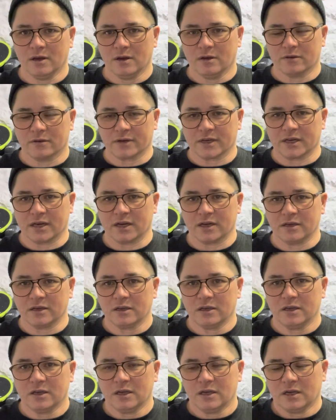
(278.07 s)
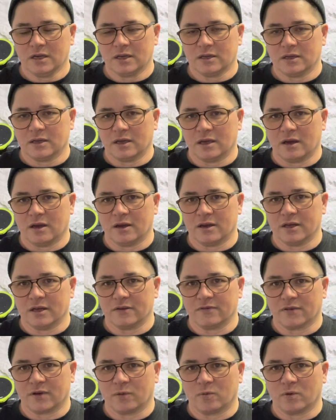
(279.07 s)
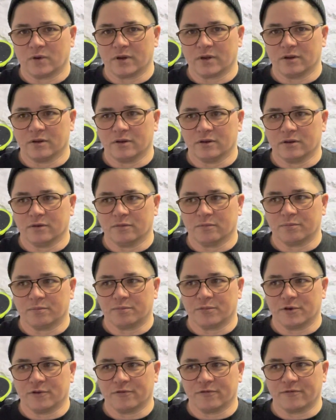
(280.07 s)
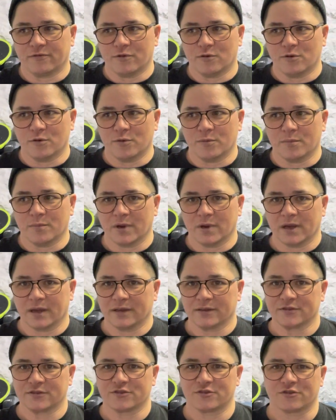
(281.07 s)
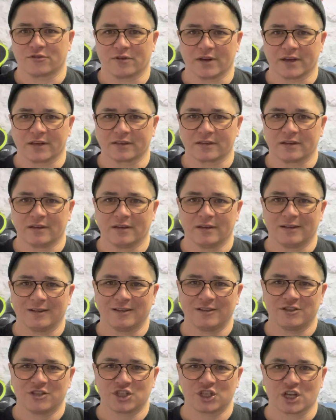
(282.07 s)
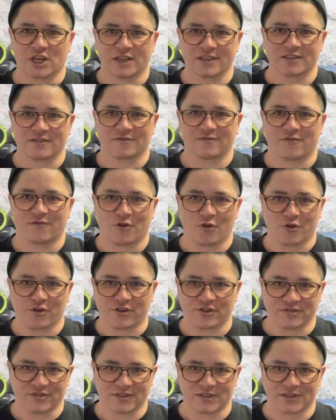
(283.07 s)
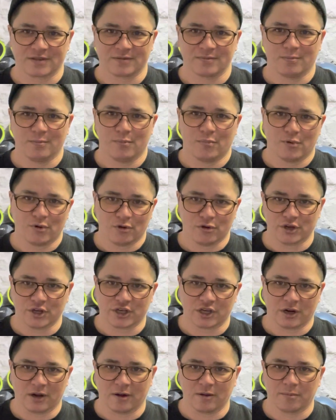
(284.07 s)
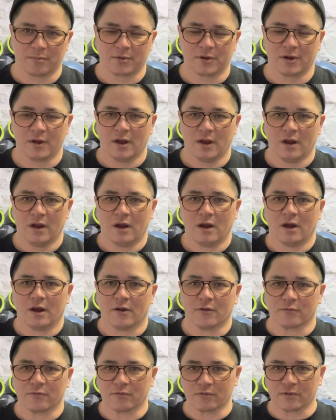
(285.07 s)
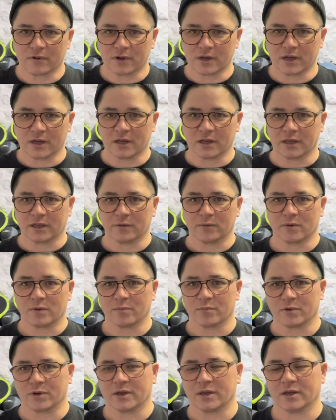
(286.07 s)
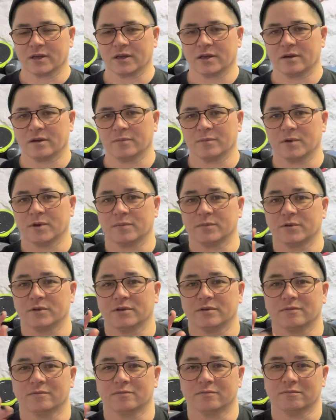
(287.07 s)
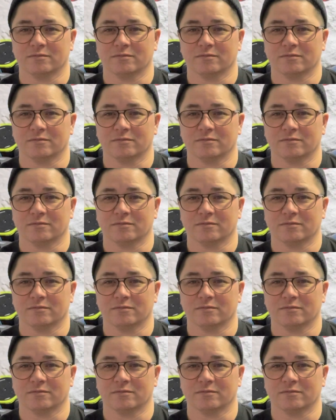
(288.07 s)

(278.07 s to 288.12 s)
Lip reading: Okay, now if I want to perform a strict chest focused push-up, I really want to bring, and I'm going to